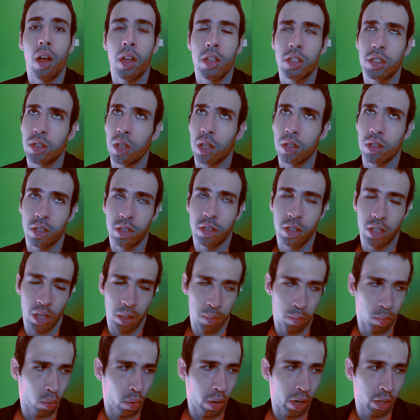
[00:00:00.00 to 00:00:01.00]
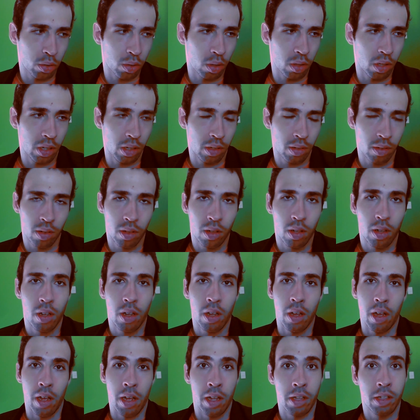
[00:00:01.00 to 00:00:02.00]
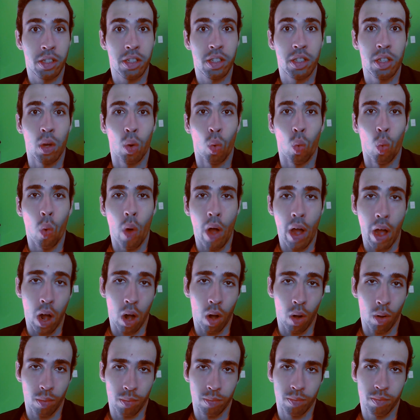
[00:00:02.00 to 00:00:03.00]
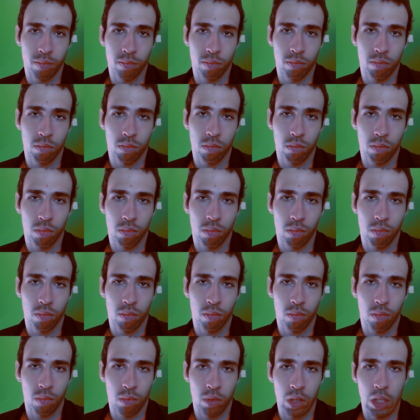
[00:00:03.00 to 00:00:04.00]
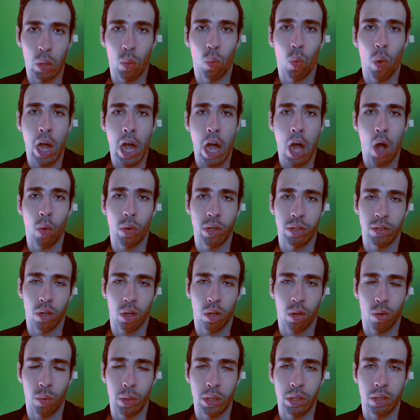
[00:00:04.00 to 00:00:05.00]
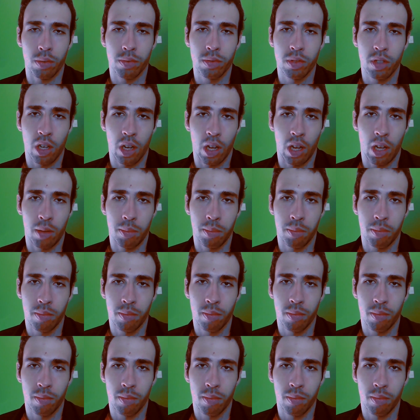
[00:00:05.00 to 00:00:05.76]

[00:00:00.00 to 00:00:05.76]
It's not a temple actually, it's the well. The well in Ocarina of Time.